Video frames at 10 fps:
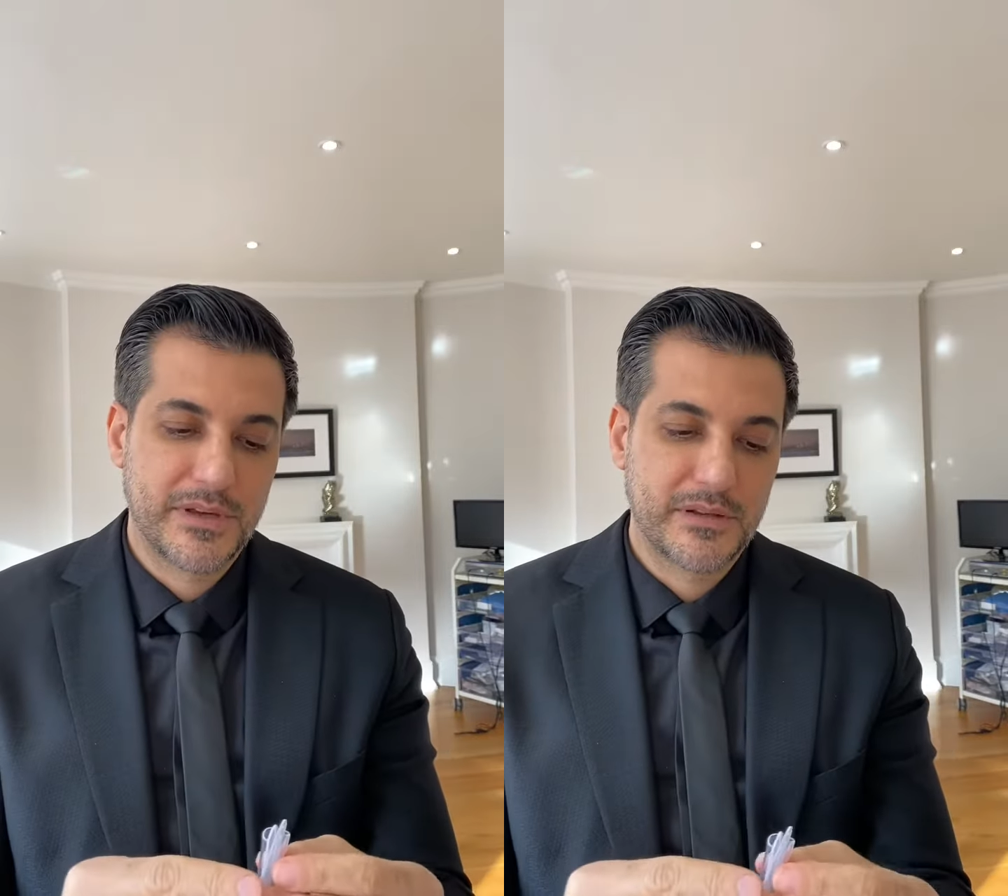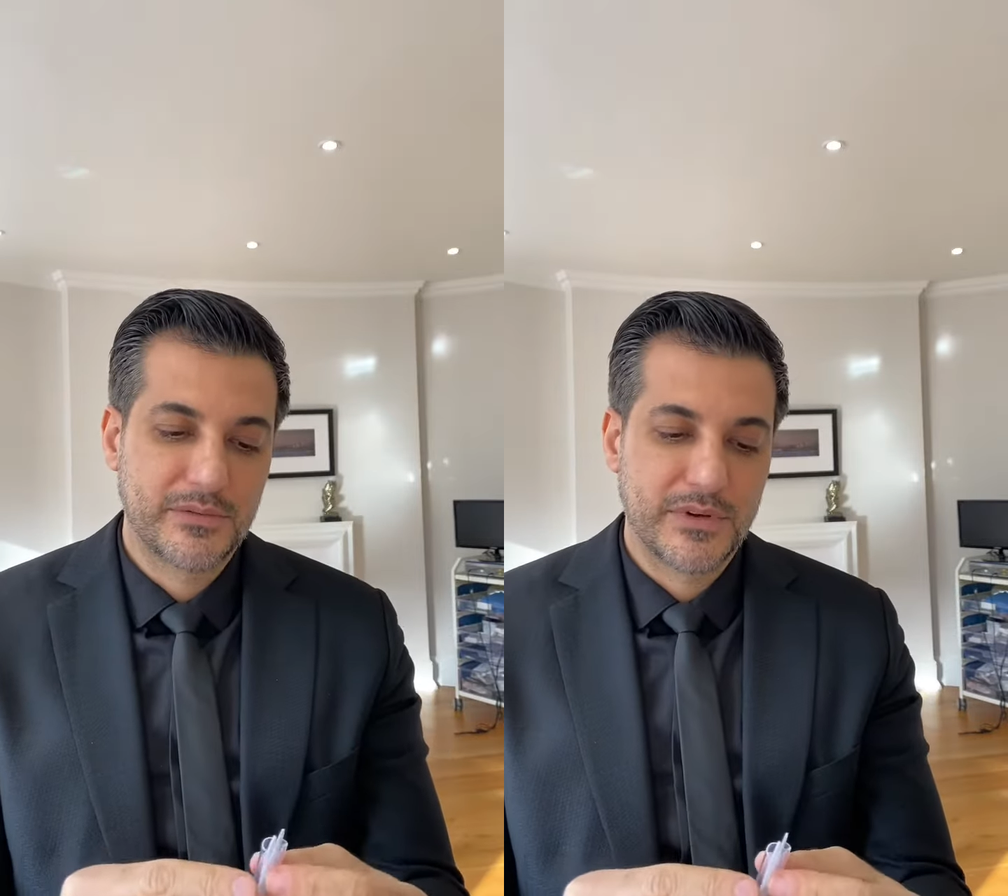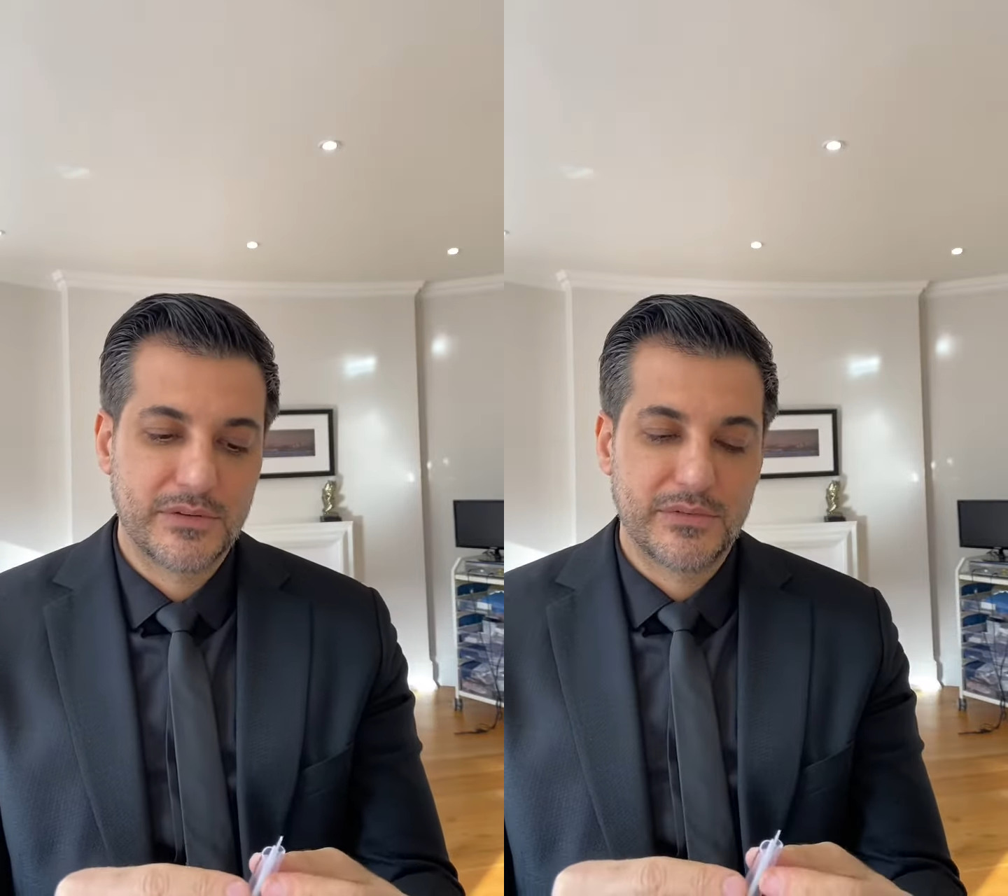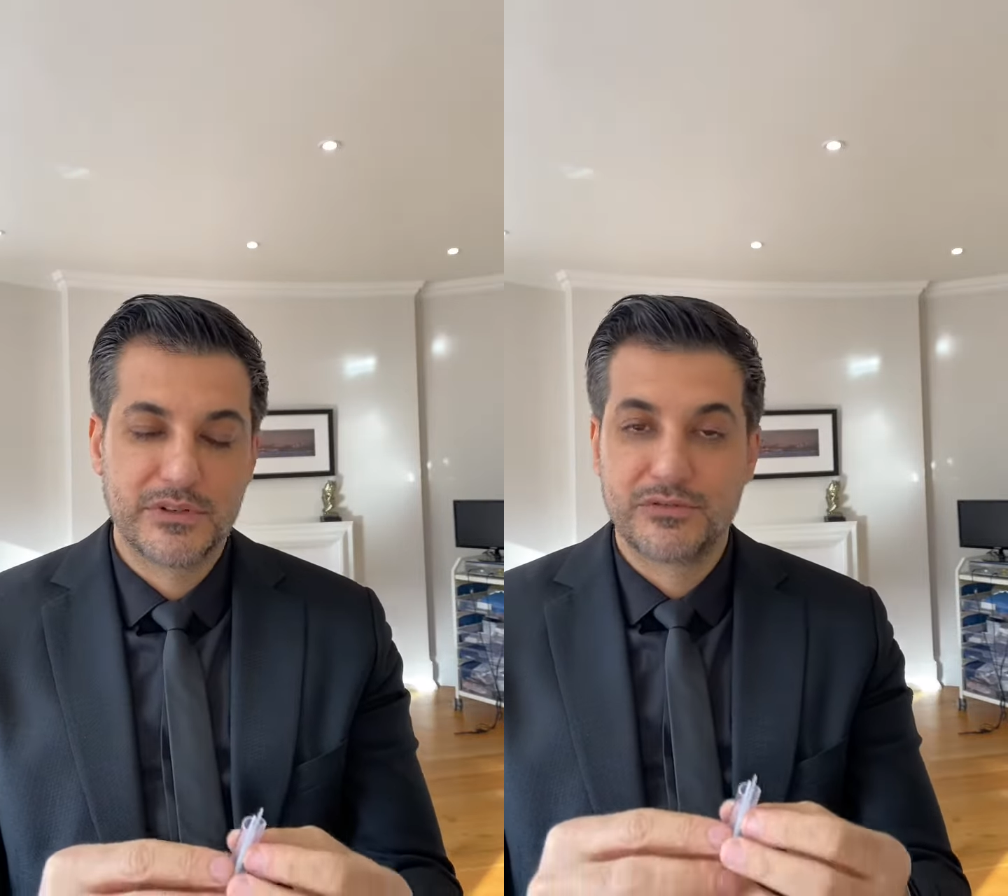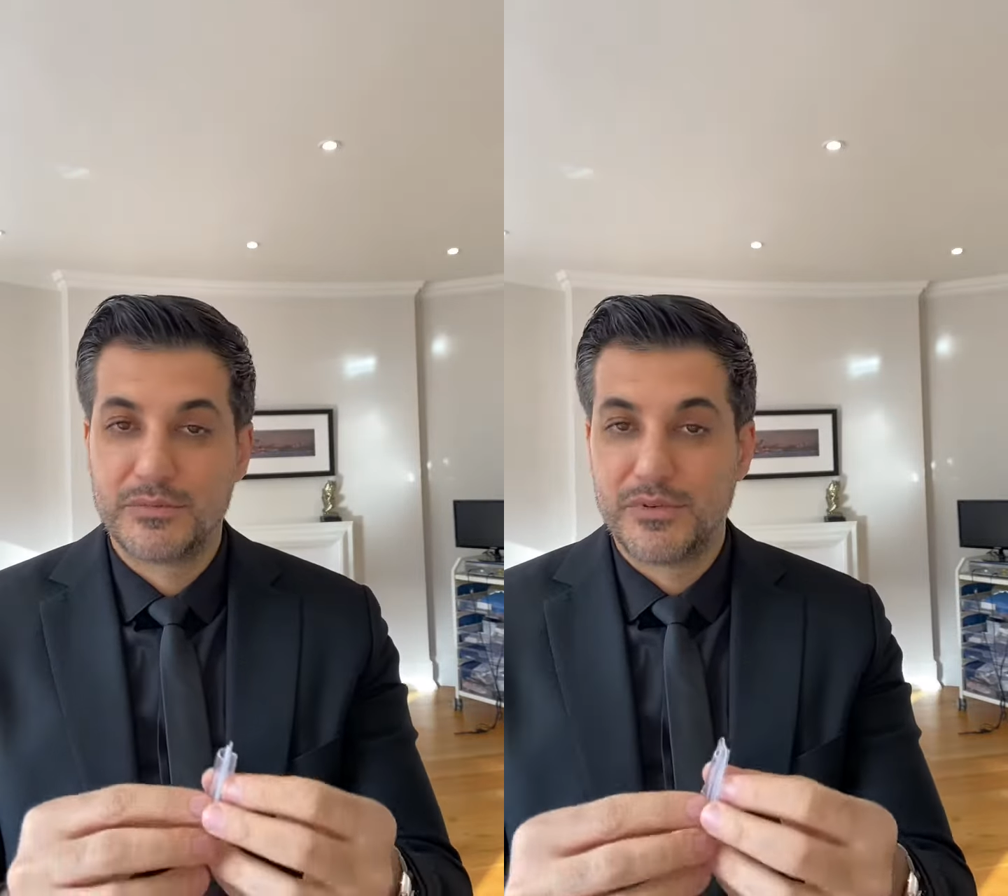when
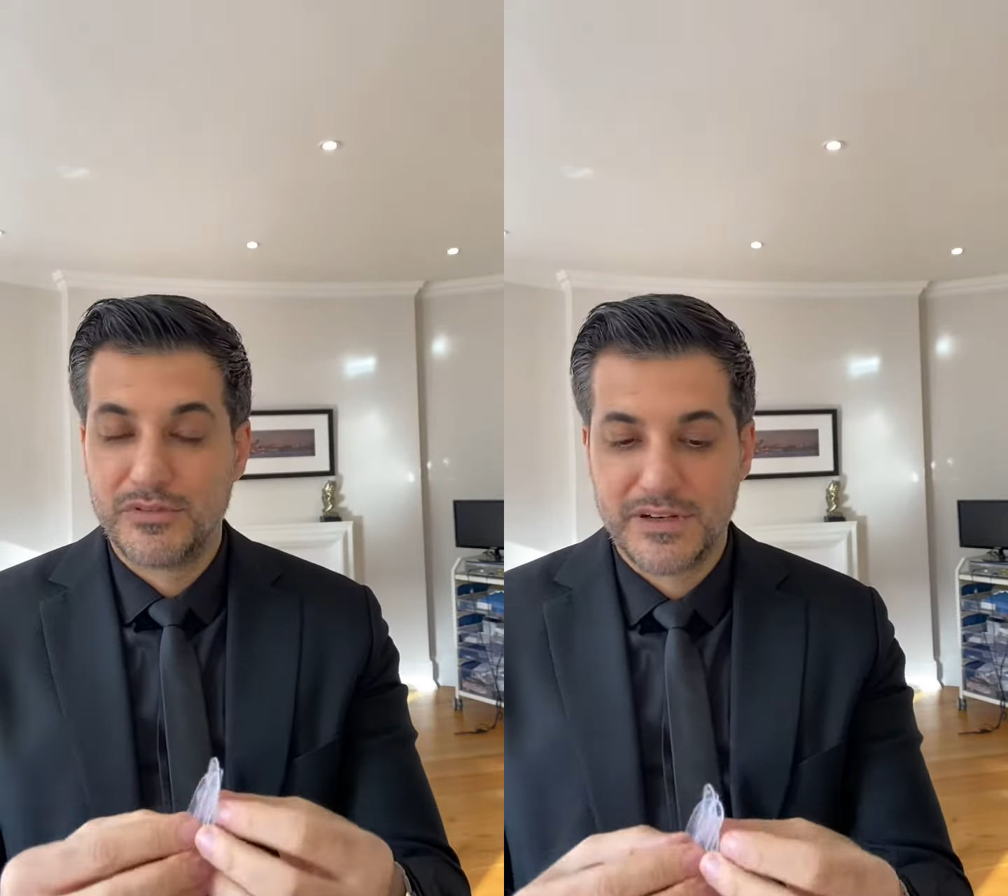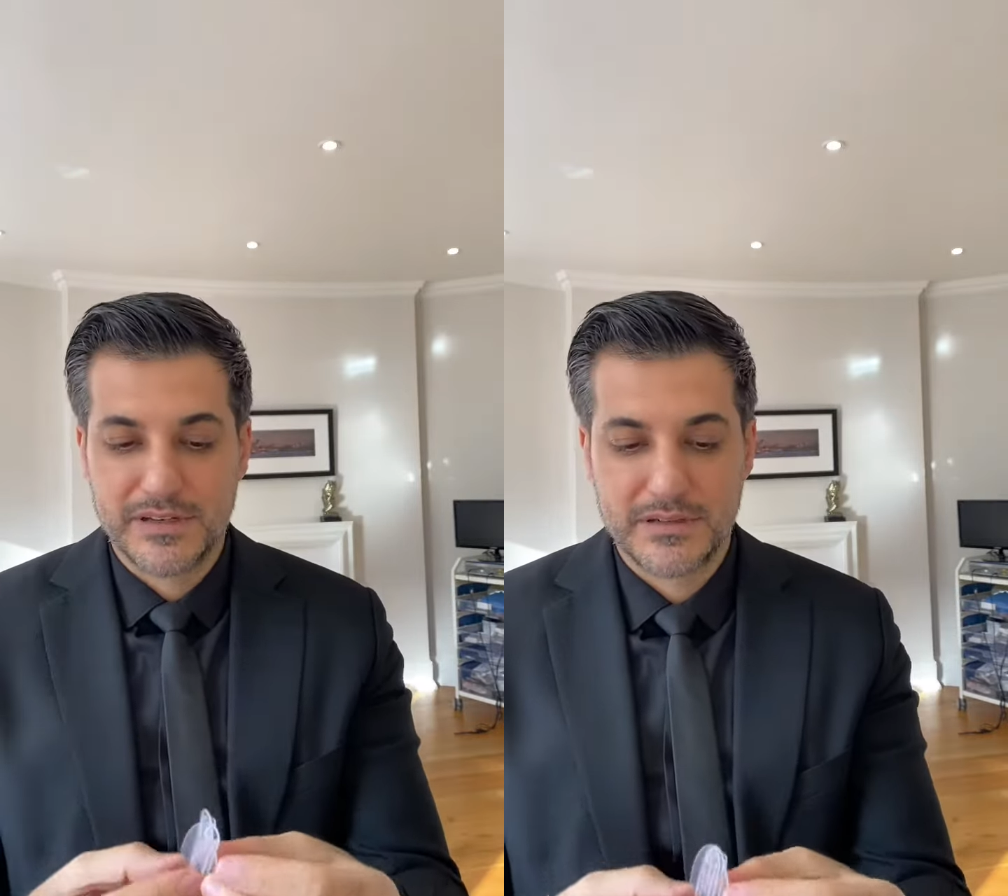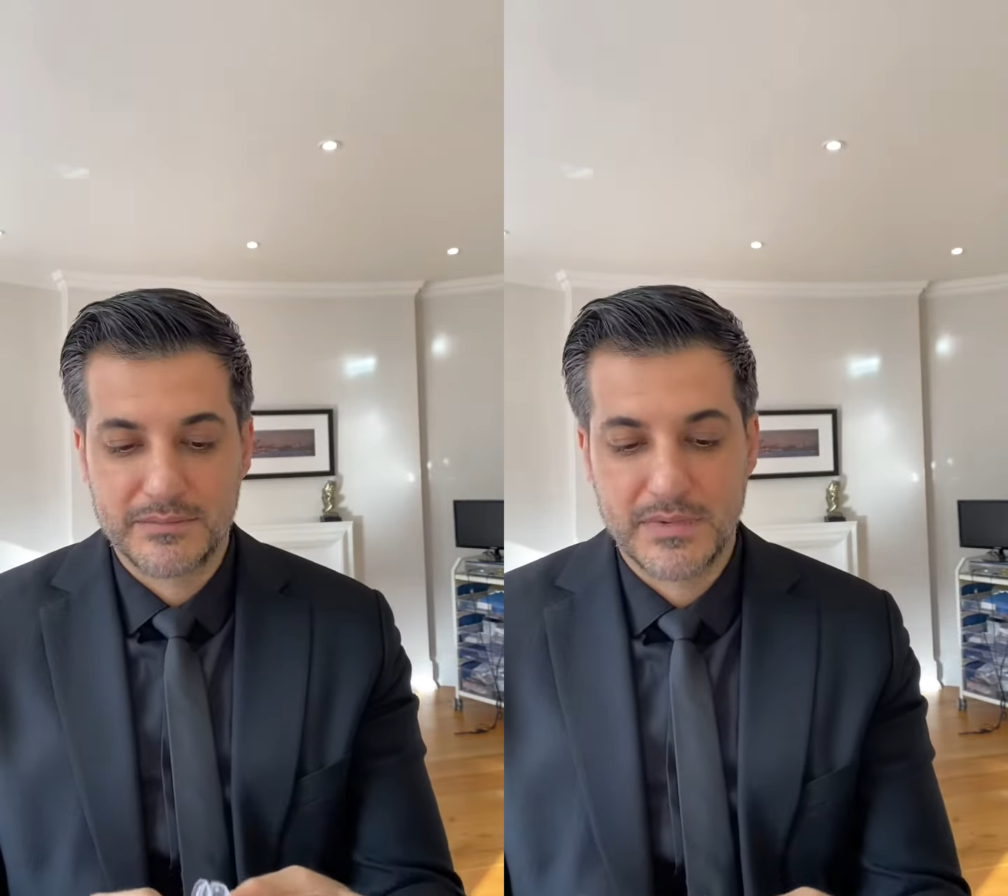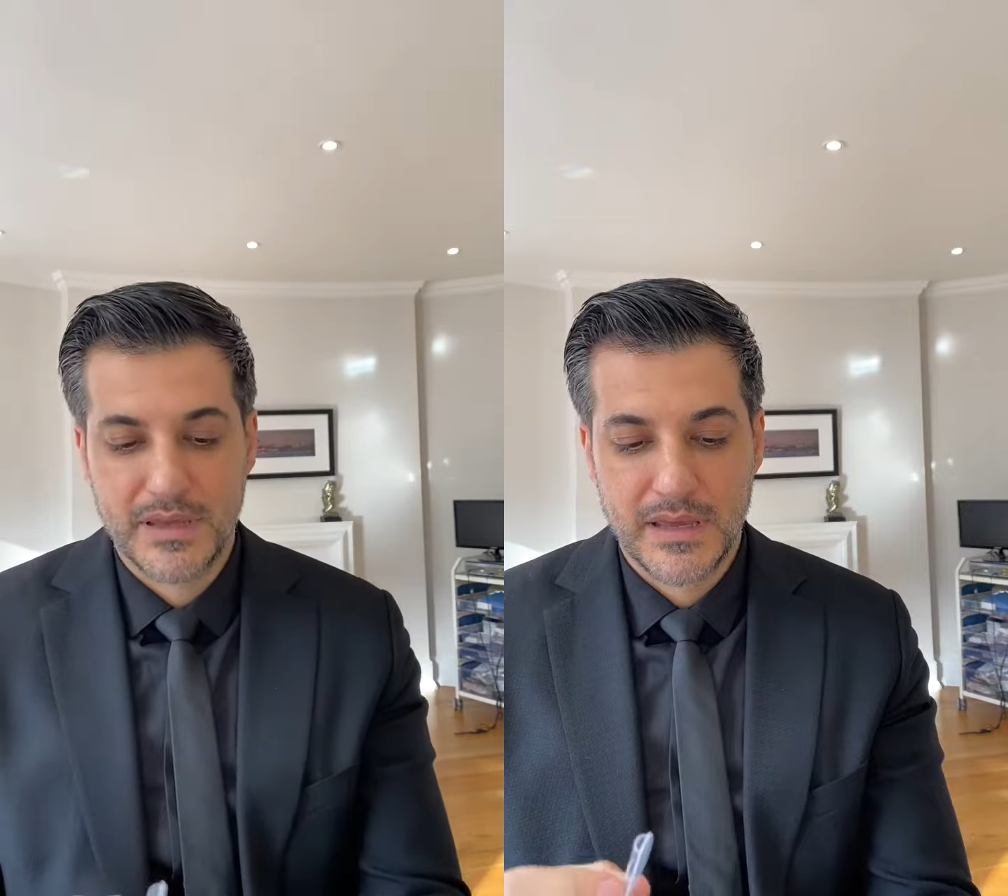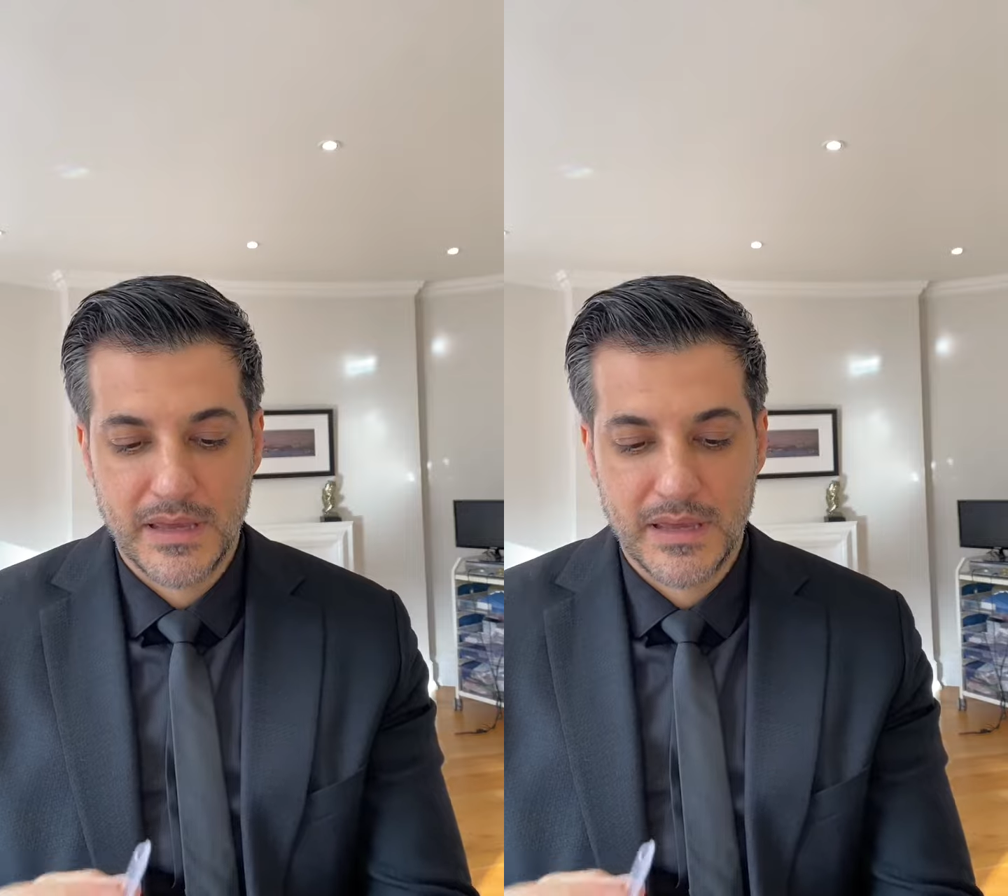we're removing them,